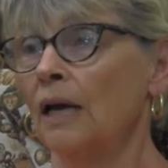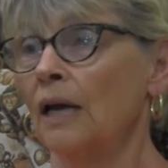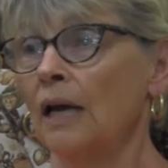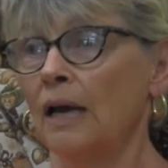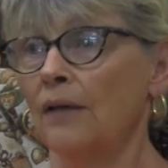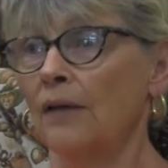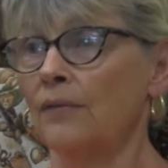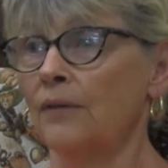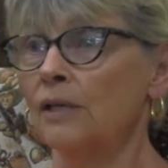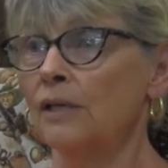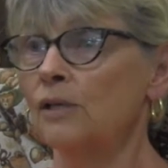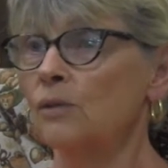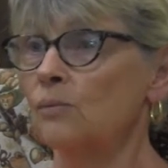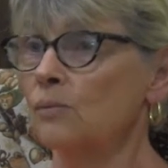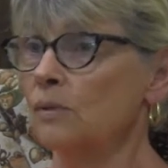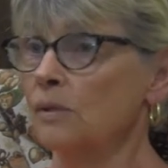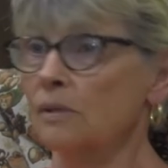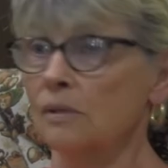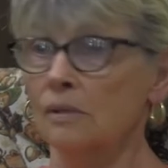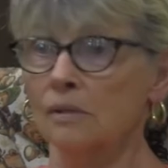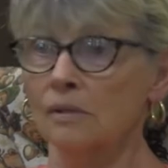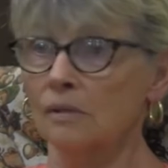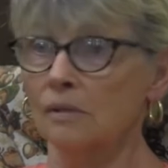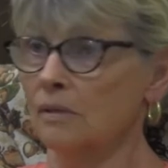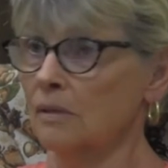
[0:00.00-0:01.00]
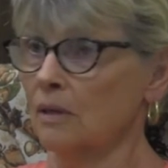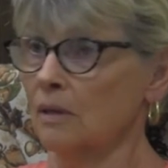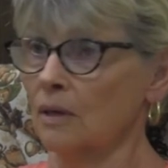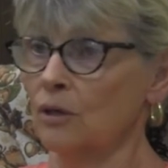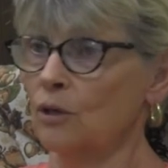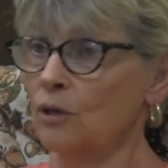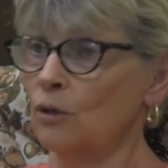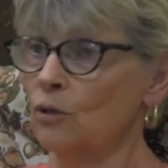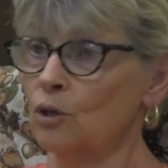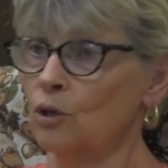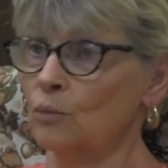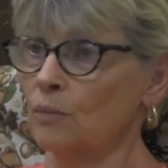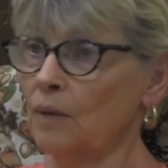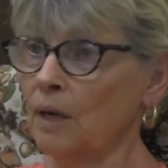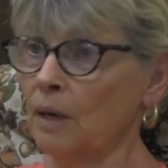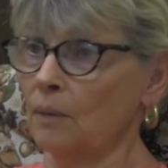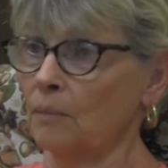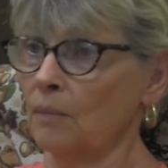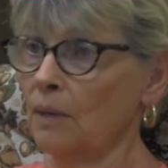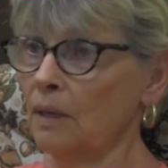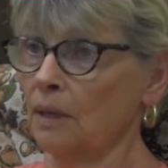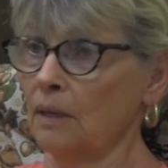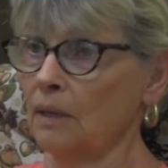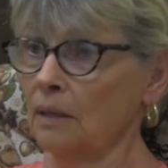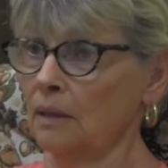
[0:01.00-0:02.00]
And this was a huge amount of
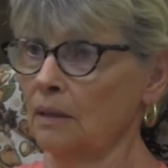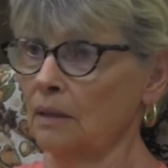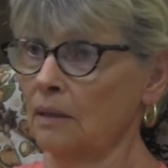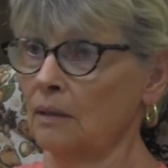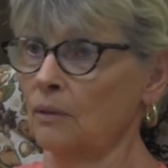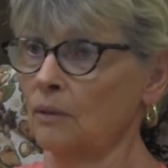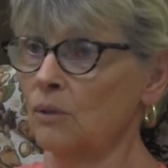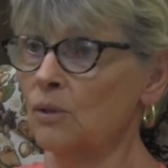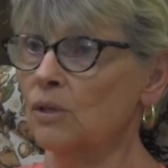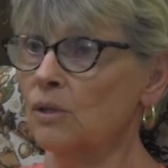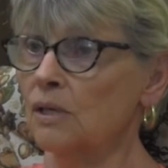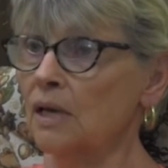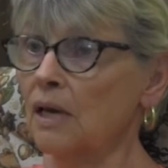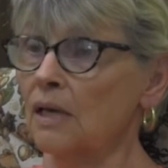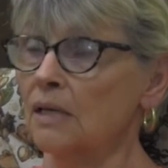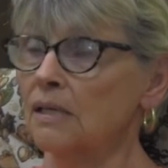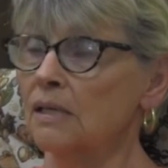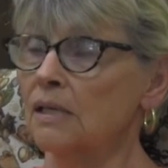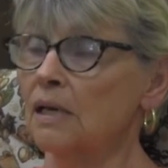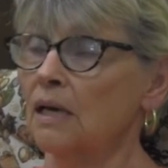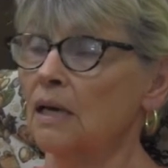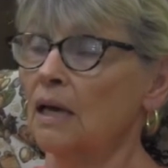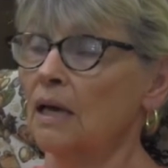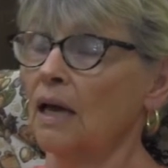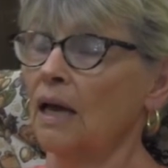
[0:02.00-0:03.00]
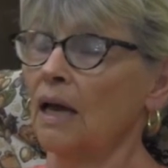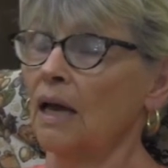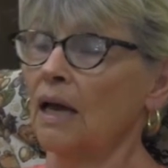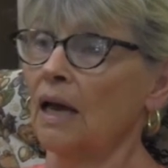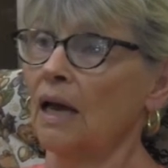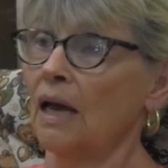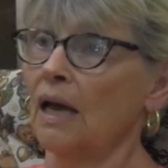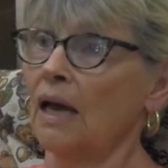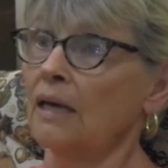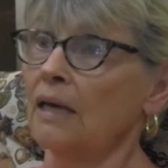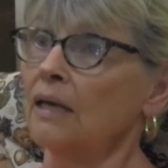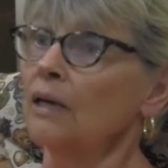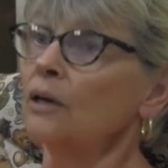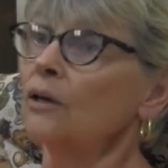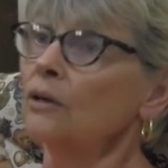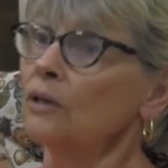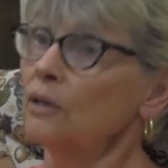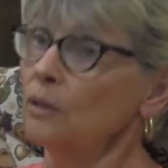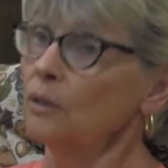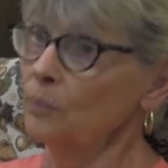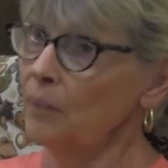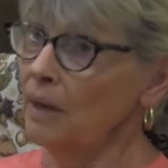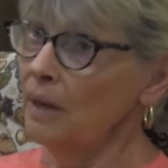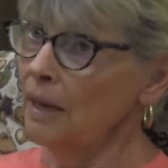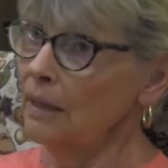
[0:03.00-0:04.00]
money in those days, and he
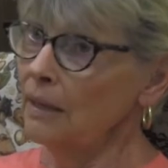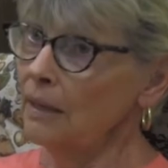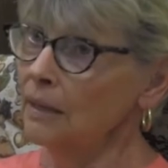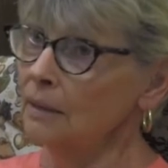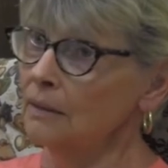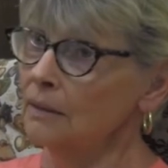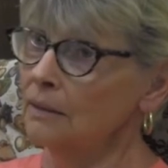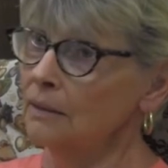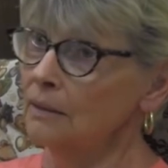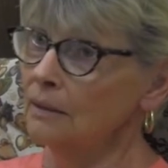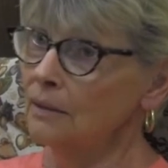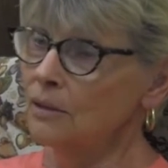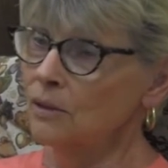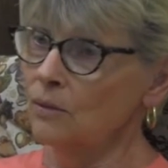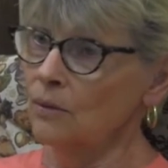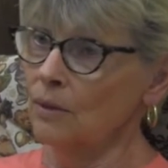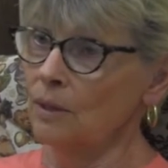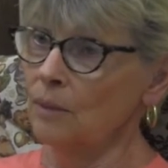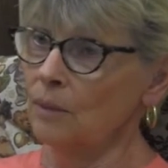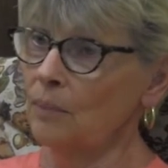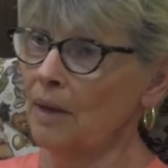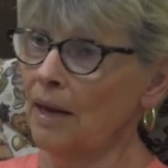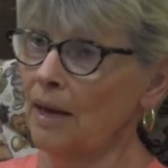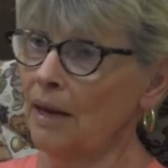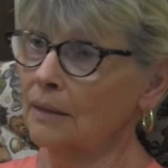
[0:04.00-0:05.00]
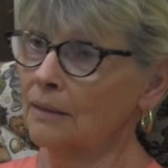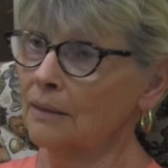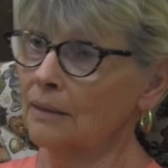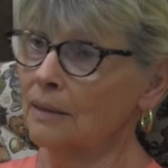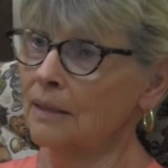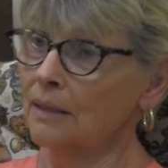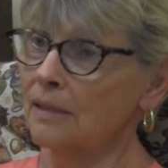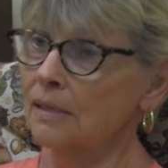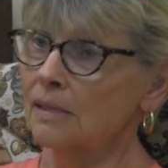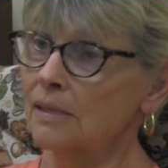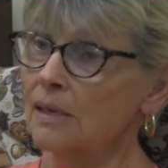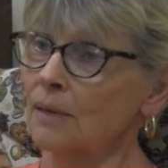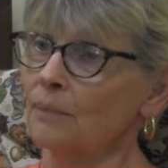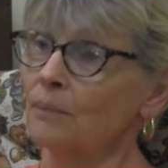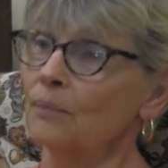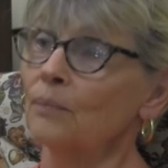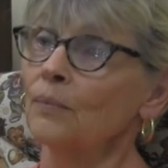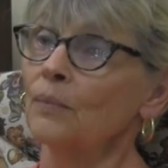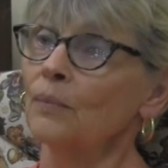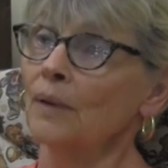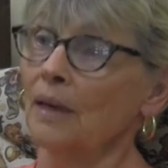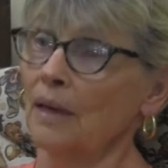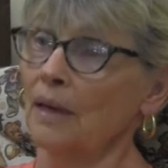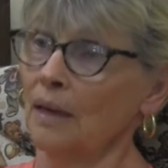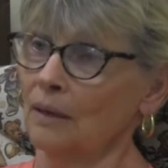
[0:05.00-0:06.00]
couldn't pay it. So he packed the kids up
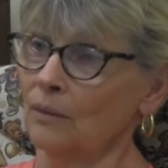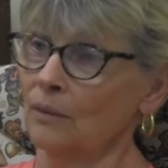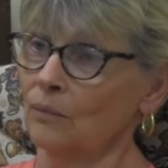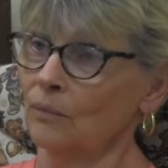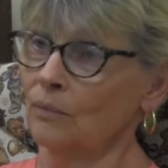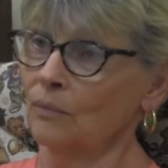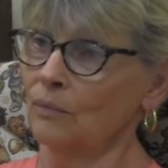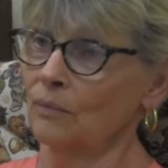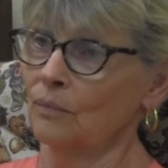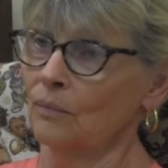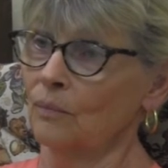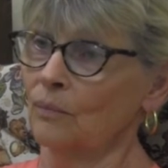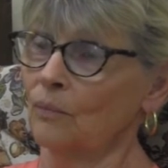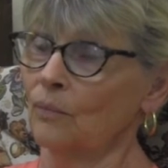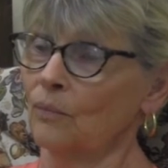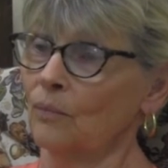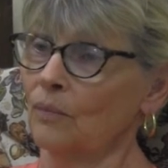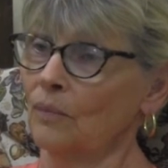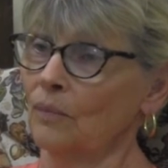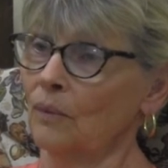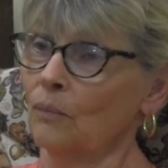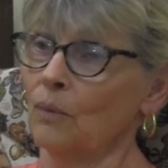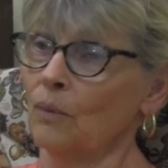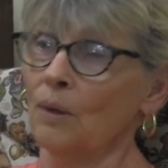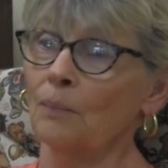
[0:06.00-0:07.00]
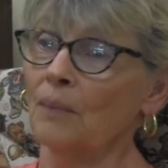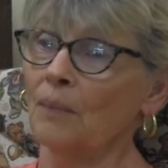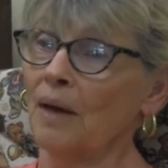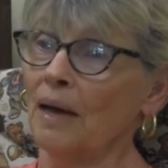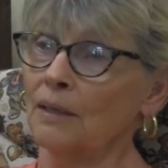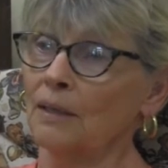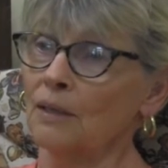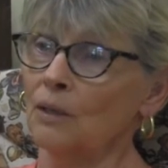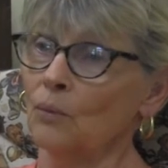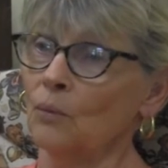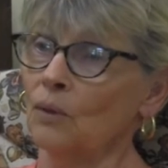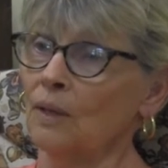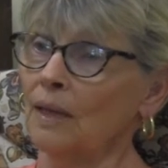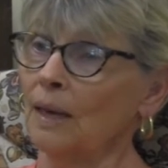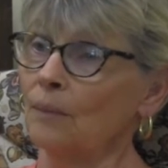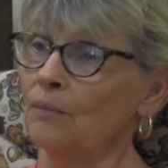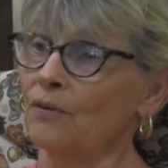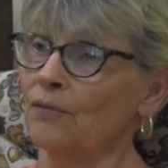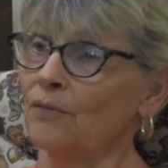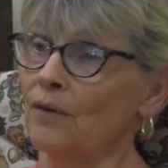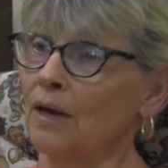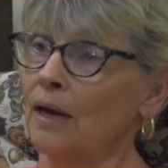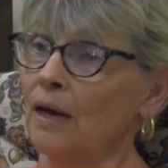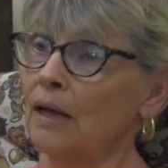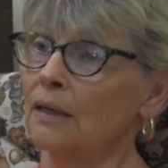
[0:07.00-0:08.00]
and went back to the
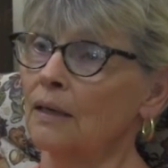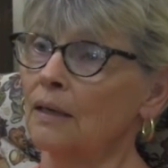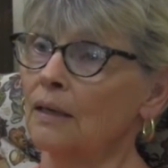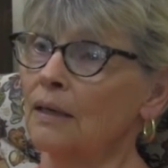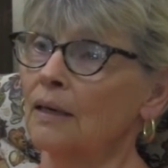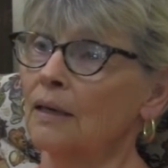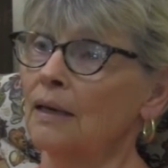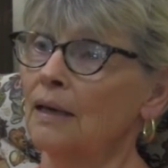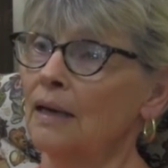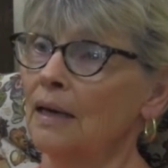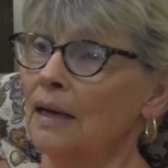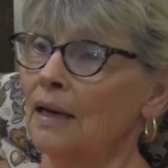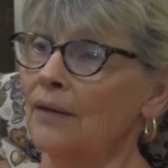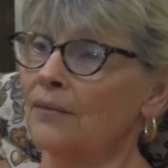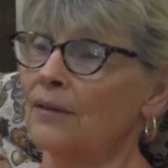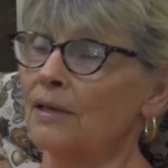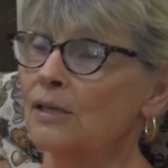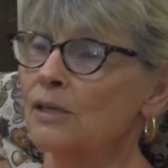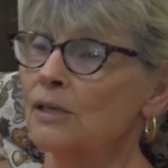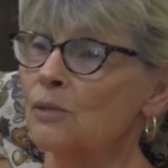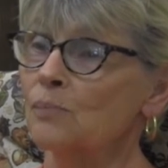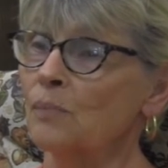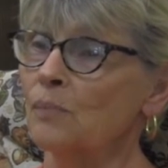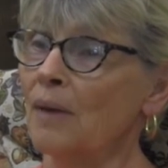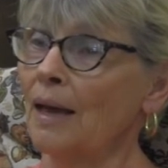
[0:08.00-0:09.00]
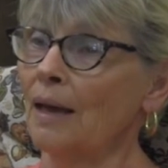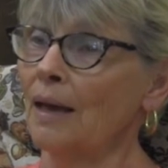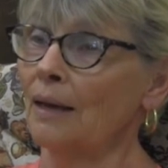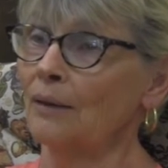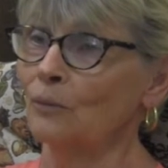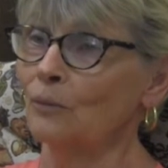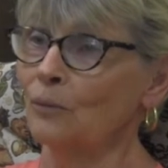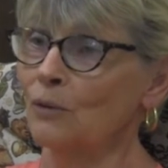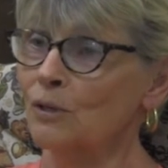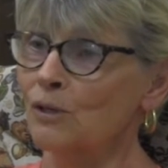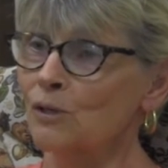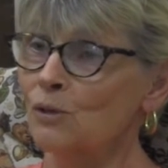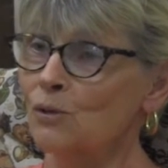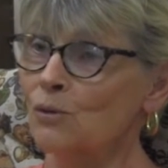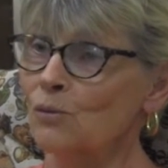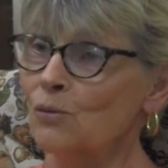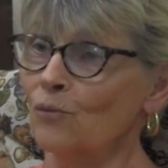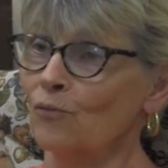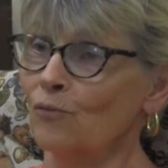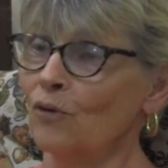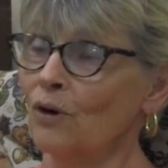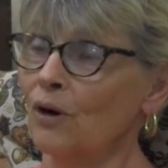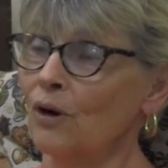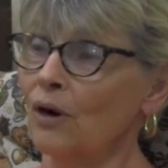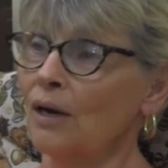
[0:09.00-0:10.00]
Willamette Valley. And this man was
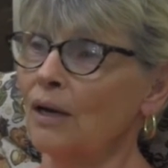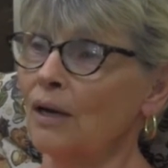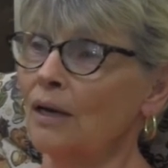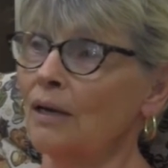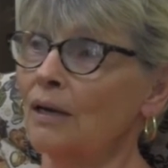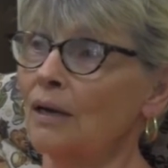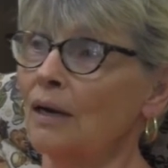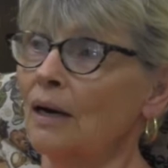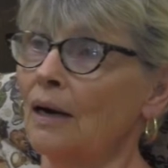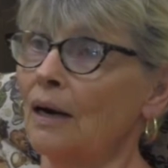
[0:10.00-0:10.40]
very